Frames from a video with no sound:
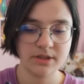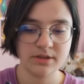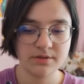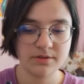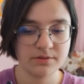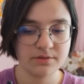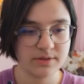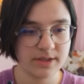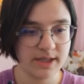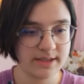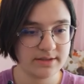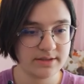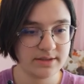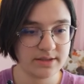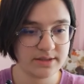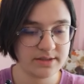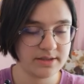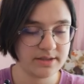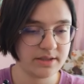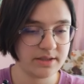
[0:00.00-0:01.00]
write
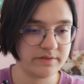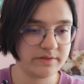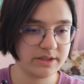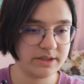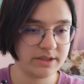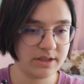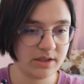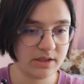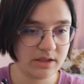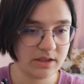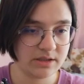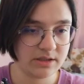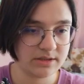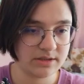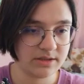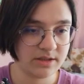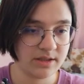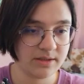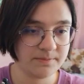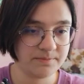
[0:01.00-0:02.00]
things here without
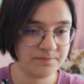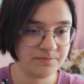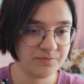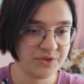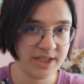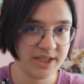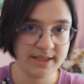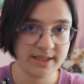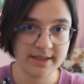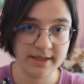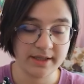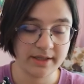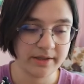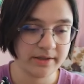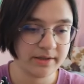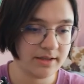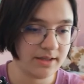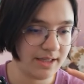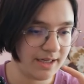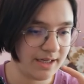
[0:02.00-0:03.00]
chatting,
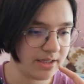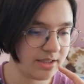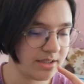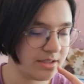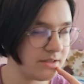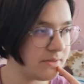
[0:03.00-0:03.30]
like